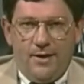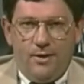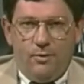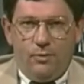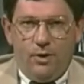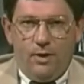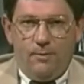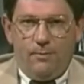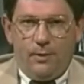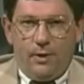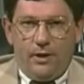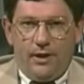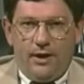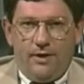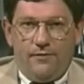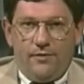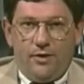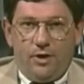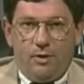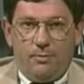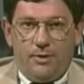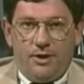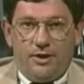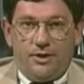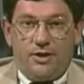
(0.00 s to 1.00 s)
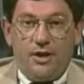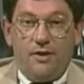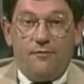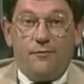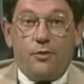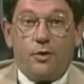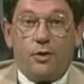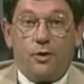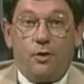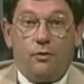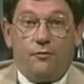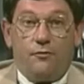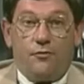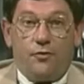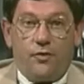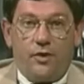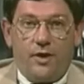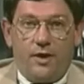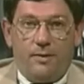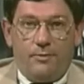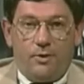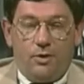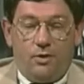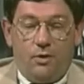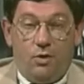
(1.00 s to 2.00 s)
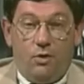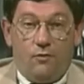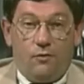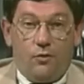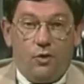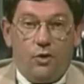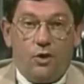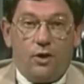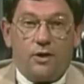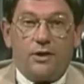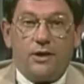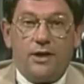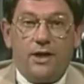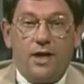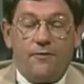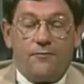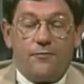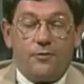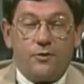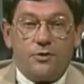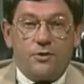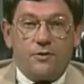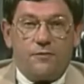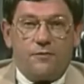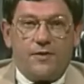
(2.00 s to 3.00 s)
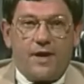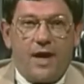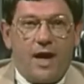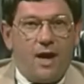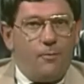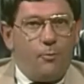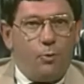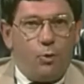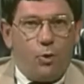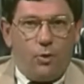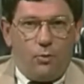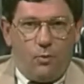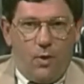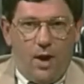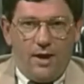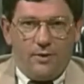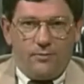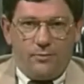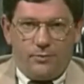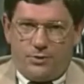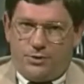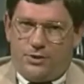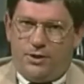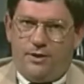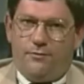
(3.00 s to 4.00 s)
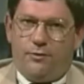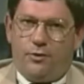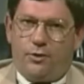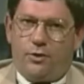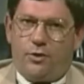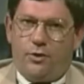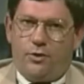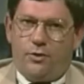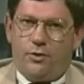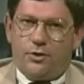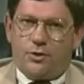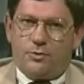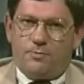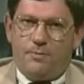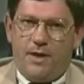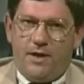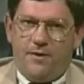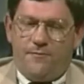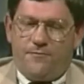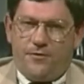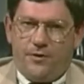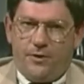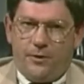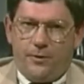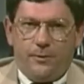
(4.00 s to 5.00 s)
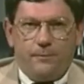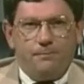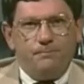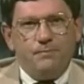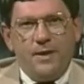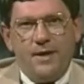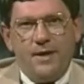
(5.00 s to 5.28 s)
we believe it'll be difficult for them to overlook the efforts of Cowboy wide receiver Curtis Mayfield.